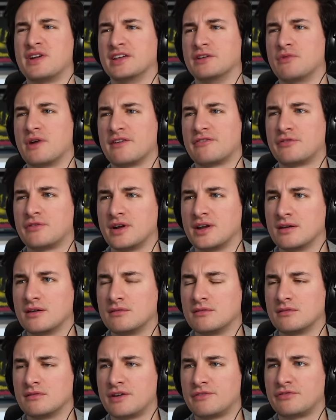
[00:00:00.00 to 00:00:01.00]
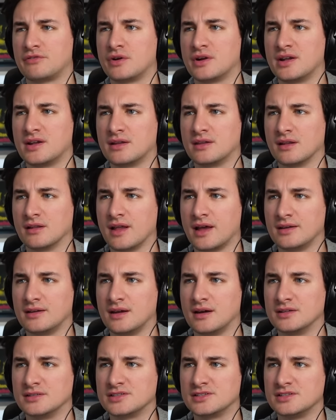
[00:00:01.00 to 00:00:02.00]
refereeing, refereeing in the late
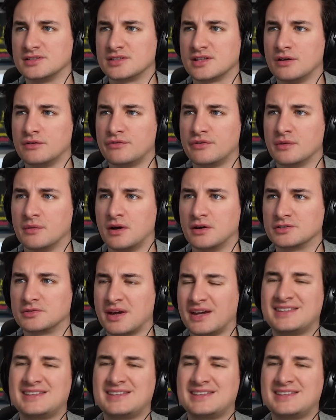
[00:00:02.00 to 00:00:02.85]
nineties, though, for the most part.